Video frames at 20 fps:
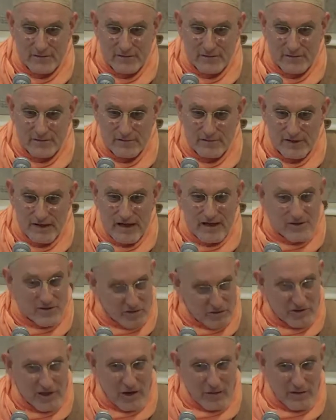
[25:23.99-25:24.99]
You understand?
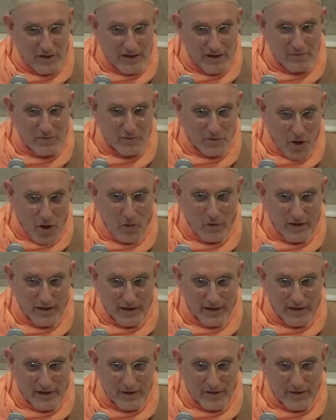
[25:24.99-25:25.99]
So shall
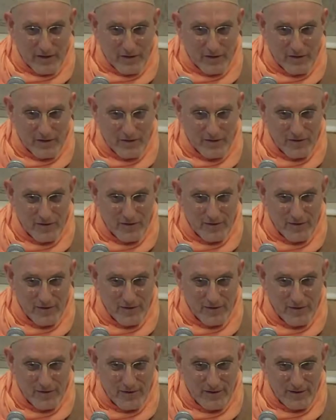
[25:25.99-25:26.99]
we keep going
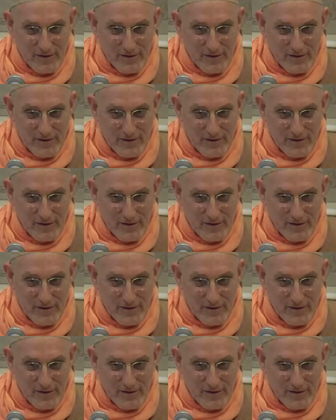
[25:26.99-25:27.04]
here?